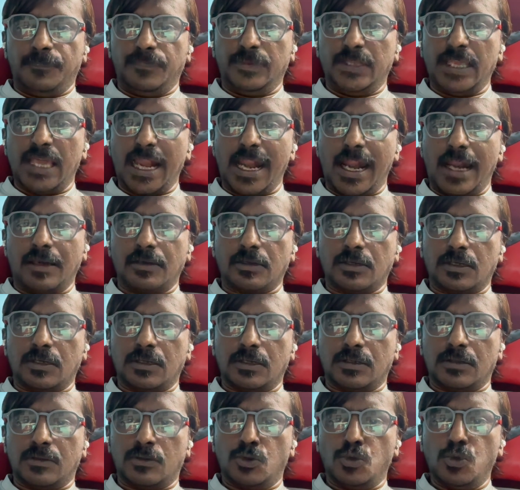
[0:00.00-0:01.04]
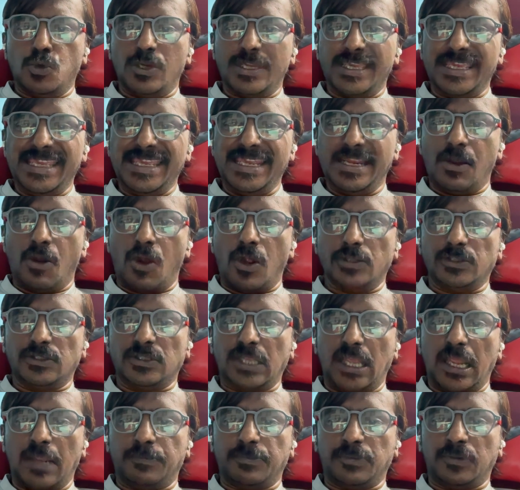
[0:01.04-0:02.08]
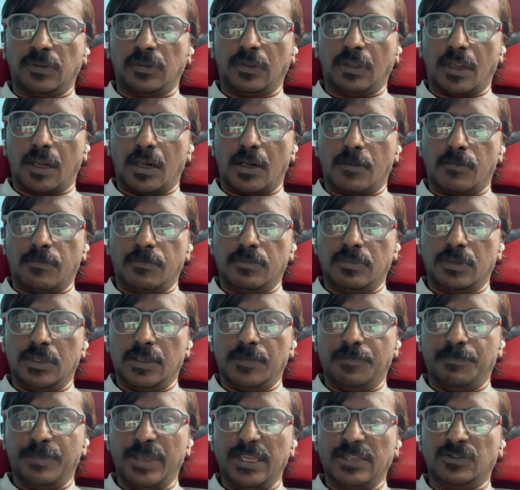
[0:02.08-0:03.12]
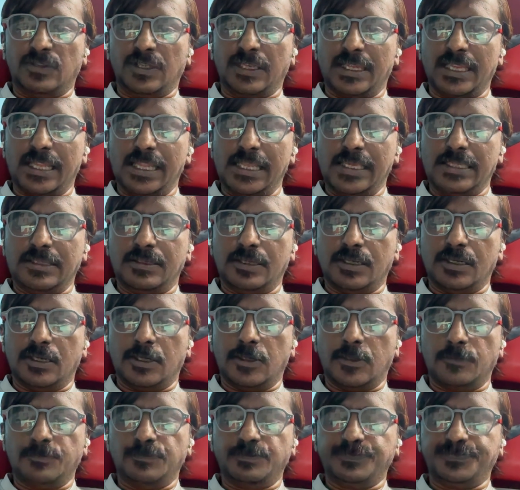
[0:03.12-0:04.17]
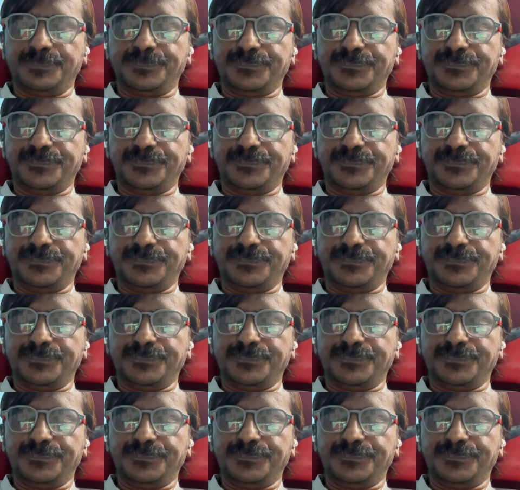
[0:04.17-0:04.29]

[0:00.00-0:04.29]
There are two key concepts, basically the